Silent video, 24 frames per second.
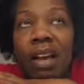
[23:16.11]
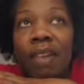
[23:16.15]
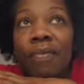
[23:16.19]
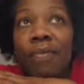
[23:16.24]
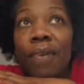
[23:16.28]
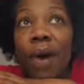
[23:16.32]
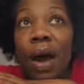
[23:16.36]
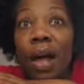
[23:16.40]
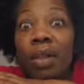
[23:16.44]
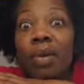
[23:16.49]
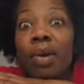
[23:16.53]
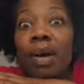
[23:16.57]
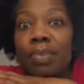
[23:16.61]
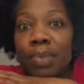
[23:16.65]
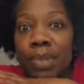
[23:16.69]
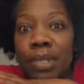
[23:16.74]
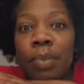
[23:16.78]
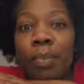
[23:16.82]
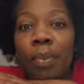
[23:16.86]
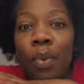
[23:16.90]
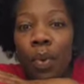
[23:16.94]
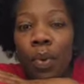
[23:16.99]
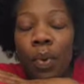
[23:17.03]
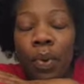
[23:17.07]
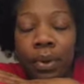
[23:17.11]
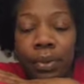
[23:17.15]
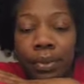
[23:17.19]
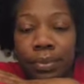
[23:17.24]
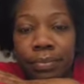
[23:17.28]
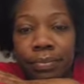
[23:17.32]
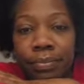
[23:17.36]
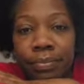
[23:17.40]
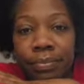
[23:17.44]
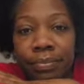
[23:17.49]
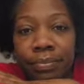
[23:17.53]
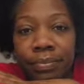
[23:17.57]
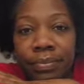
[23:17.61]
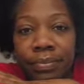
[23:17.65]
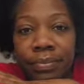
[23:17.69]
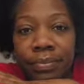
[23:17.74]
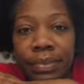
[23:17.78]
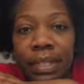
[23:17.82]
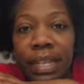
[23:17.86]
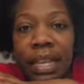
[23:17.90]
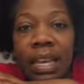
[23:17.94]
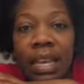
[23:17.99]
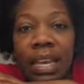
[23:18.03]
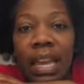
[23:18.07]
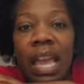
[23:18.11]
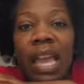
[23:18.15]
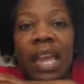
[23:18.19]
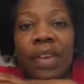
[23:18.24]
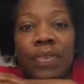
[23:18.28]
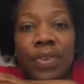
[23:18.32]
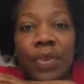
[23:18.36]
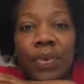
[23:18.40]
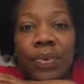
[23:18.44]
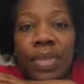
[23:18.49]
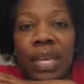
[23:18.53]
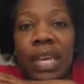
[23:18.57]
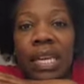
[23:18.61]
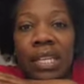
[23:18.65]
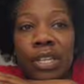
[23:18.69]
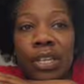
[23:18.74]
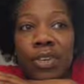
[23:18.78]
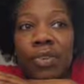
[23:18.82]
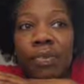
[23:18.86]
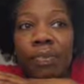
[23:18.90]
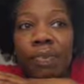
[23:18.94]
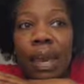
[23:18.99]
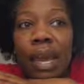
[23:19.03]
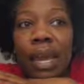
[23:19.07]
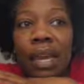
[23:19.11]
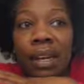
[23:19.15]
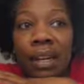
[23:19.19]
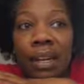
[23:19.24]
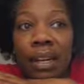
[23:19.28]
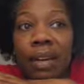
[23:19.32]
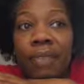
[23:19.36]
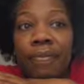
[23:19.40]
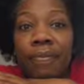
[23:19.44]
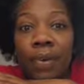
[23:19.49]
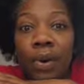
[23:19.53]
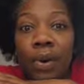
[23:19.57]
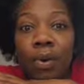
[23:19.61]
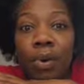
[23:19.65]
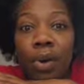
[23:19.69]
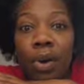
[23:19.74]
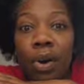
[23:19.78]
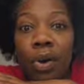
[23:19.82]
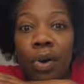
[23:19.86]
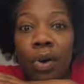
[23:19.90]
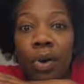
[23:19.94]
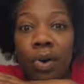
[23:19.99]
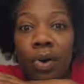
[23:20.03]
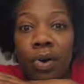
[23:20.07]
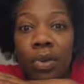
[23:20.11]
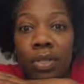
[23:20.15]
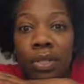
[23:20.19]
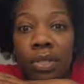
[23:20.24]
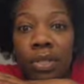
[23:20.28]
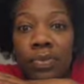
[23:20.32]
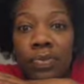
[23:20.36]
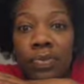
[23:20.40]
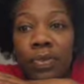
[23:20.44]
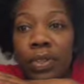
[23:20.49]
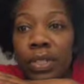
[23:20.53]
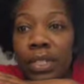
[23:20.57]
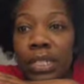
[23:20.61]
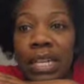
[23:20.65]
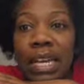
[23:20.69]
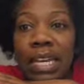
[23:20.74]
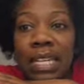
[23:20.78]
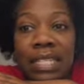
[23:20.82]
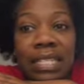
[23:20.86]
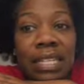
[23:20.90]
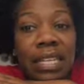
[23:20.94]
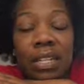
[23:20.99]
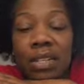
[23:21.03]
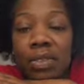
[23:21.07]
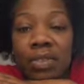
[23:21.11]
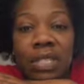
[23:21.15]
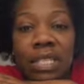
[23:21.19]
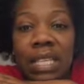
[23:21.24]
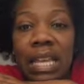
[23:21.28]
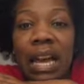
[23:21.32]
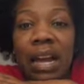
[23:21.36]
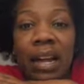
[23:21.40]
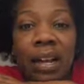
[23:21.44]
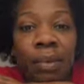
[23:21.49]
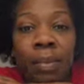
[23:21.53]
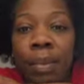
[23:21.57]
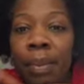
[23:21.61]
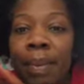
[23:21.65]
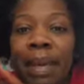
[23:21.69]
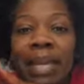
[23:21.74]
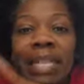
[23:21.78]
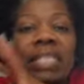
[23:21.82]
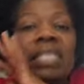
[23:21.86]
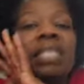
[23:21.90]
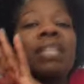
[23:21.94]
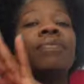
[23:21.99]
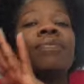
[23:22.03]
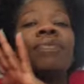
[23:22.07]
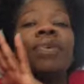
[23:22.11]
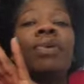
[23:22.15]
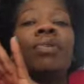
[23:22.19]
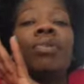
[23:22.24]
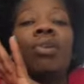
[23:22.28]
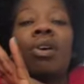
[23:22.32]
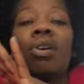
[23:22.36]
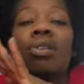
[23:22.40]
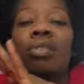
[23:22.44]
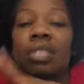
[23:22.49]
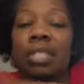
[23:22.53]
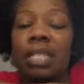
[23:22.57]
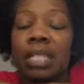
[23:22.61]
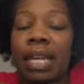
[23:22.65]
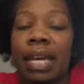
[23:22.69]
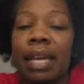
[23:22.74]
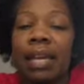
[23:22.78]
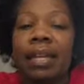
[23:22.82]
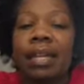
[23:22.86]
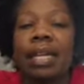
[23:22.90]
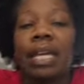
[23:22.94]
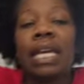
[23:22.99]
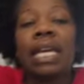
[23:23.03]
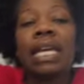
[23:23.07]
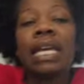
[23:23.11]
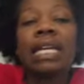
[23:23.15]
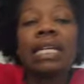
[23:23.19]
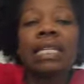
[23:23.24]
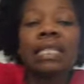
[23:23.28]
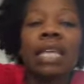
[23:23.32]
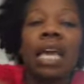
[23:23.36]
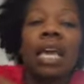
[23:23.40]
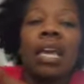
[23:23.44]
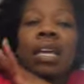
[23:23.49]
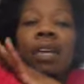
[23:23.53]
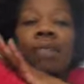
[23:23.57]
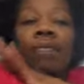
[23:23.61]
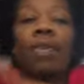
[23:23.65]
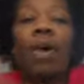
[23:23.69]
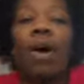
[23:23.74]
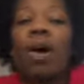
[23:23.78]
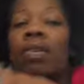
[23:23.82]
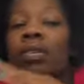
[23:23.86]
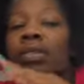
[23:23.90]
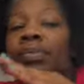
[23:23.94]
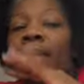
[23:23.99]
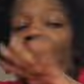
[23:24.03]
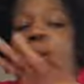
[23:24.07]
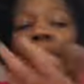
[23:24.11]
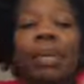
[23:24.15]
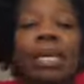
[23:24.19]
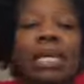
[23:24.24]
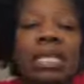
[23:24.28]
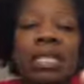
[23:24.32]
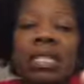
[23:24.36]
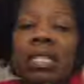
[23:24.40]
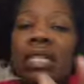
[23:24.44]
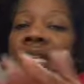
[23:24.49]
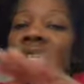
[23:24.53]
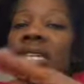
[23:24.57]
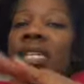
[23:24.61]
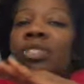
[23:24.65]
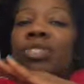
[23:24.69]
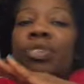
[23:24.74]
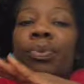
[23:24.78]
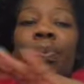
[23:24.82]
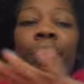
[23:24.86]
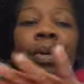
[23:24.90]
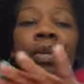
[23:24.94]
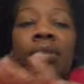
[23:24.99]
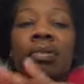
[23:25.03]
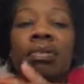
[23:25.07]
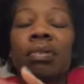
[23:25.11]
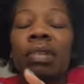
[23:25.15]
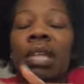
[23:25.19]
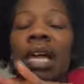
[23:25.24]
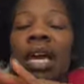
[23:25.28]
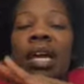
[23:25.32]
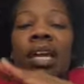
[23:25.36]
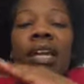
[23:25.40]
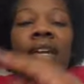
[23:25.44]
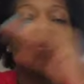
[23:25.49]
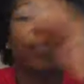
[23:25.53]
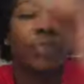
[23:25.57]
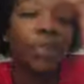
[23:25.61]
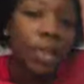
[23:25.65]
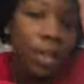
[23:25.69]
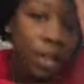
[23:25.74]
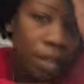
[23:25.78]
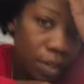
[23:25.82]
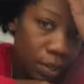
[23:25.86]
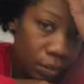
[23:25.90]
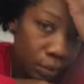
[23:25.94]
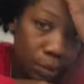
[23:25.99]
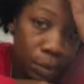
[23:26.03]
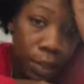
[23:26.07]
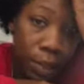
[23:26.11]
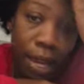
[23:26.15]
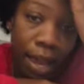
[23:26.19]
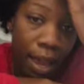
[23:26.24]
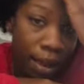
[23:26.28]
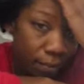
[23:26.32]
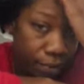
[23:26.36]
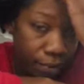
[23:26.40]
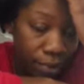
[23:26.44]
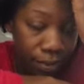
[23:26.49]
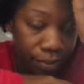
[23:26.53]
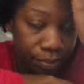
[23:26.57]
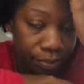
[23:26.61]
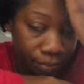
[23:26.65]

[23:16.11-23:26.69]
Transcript: Follow up some more. If you think you made enough phone calls for today, say you decide I'm going to make 10 phone calls today. That involves my business, your personal life, whatever.